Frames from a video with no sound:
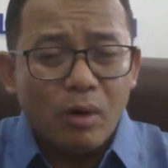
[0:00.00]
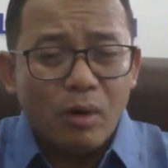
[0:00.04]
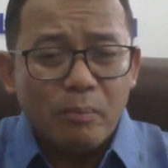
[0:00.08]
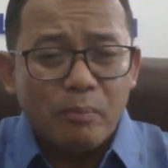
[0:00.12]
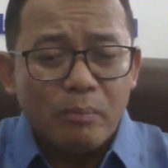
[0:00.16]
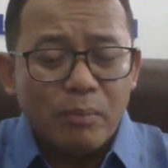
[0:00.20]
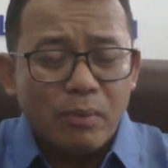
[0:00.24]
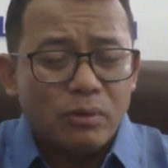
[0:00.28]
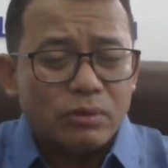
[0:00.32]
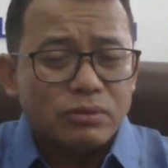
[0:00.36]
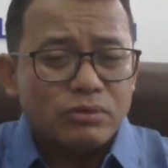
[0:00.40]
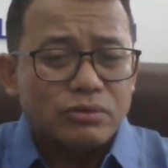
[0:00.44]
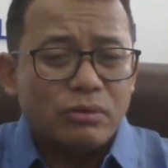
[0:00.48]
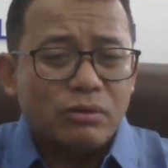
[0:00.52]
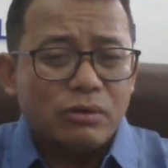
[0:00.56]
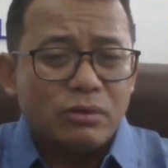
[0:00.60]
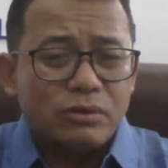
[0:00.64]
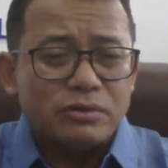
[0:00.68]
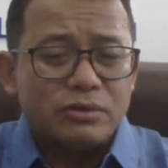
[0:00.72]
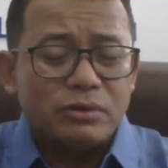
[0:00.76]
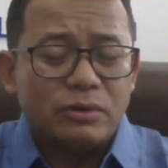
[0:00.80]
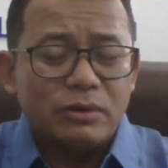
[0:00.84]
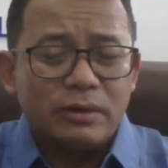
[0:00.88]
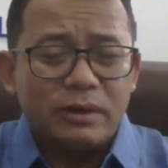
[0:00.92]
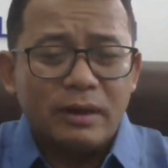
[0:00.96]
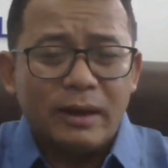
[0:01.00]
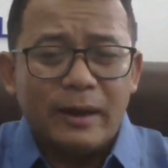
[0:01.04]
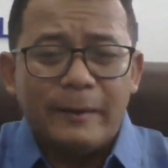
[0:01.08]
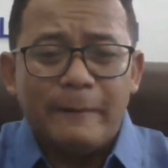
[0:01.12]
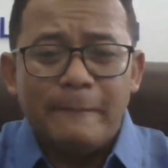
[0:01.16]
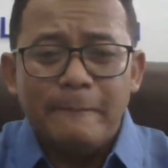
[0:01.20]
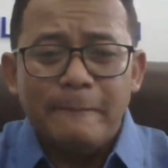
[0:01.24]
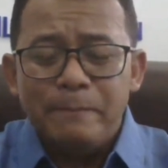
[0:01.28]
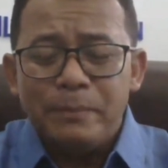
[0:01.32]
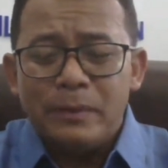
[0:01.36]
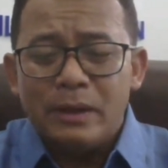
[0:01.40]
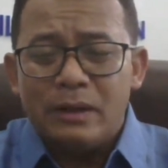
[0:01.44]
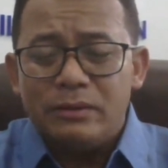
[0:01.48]
blog post also
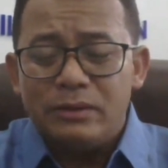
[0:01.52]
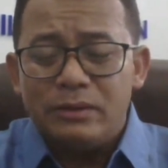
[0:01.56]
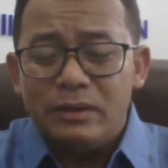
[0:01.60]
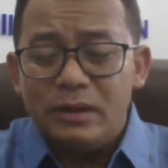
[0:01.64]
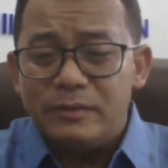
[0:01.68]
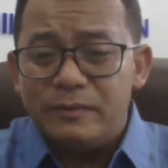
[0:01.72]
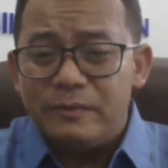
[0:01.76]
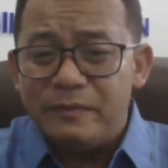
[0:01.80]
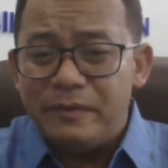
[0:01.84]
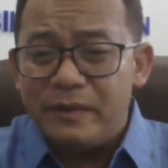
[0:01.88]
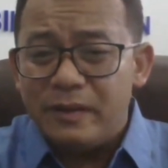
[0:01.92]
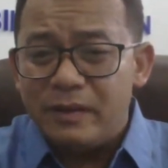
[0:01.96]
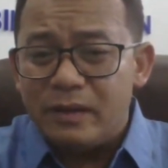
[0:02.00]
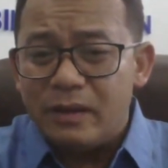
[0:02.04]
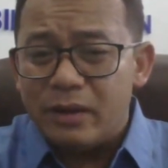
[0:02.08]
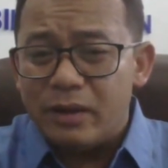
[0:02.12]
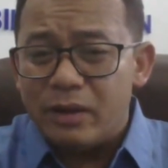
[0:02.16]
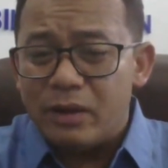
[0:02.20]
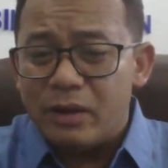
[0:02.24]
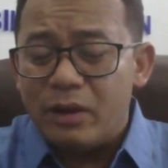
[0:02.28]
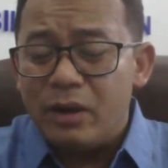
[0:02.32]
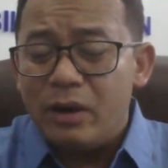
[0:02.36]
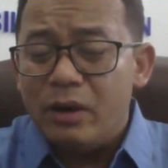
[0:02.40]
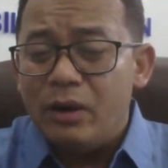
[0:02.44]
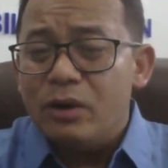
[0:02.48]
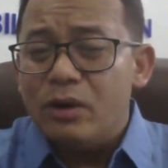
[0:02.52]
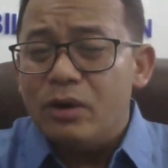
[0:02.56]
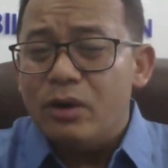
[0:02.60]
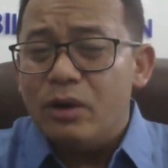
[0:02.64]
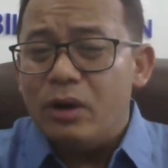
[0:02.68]
that this figure